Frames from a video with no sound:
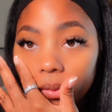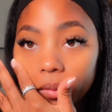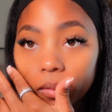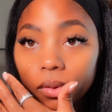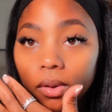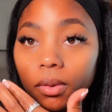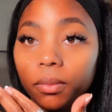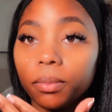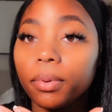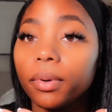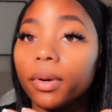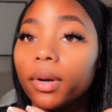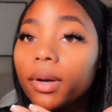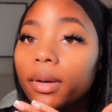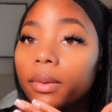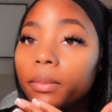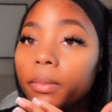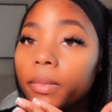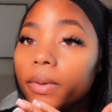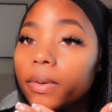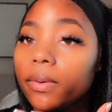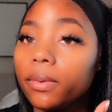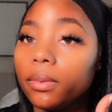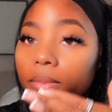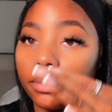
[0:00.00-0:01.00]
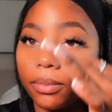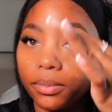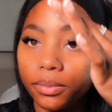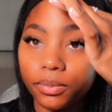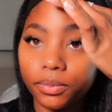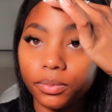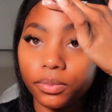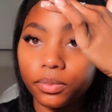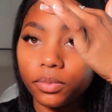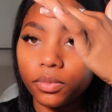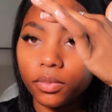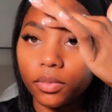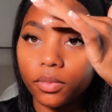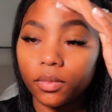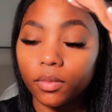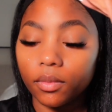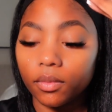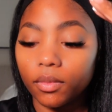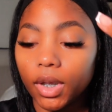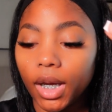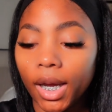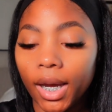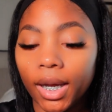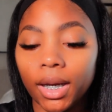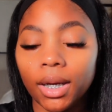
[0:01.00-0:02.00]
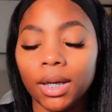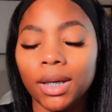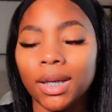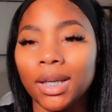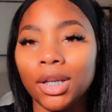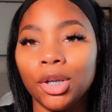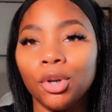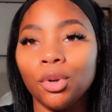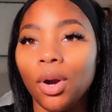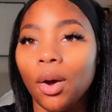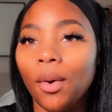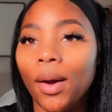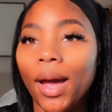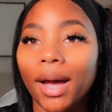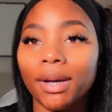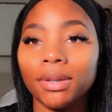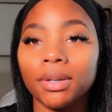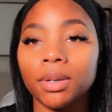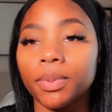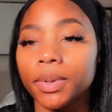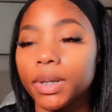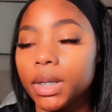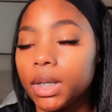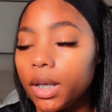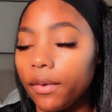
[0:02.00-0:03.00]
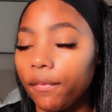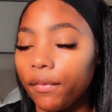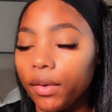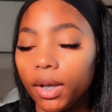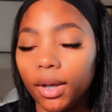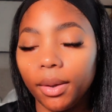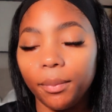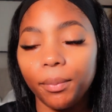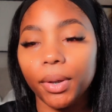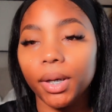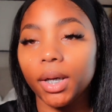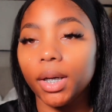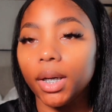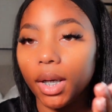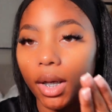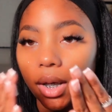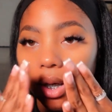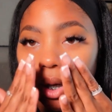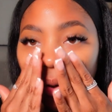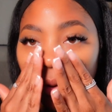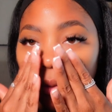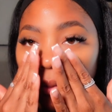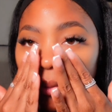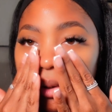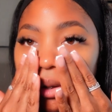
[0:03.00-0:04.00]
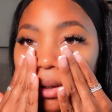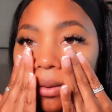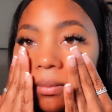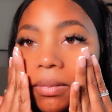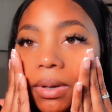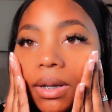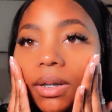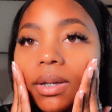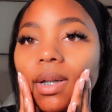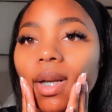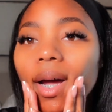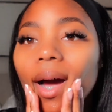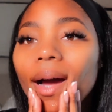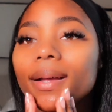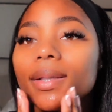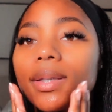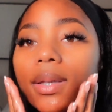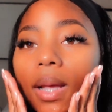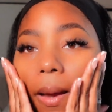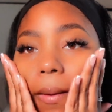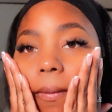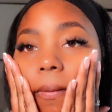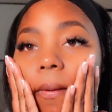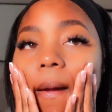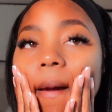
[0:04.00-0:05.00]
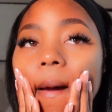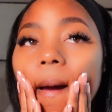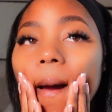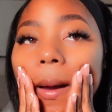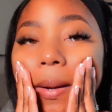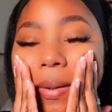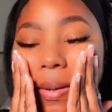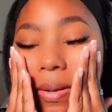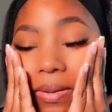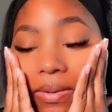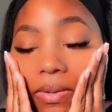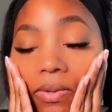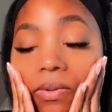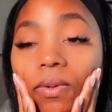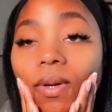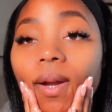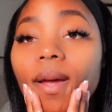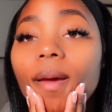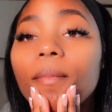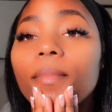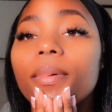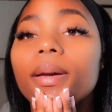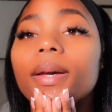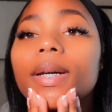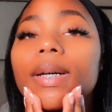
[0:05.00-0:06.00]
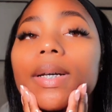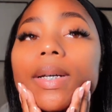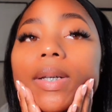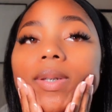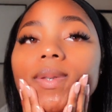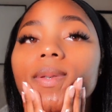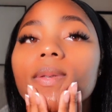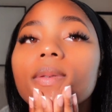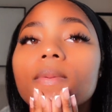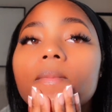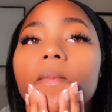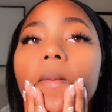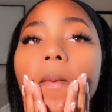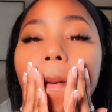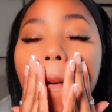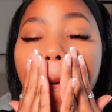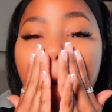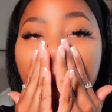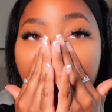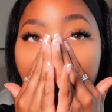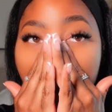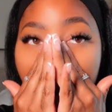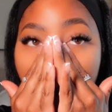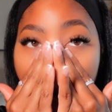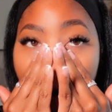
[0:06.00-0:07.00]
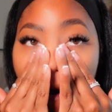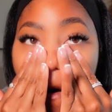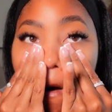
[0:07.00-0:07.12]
the primer, and you don't have to specifically put it in no dumb little dots like that. I just do that because, you know.